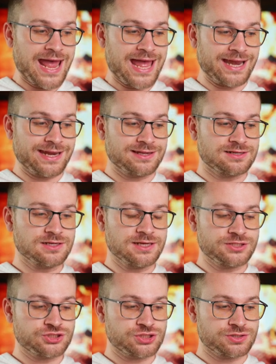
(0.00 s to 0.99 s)
add a
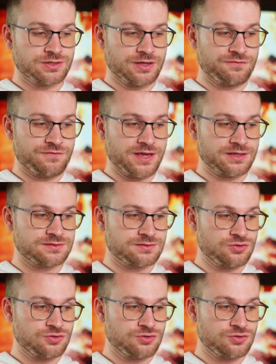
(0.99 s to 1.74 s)
glitch effect.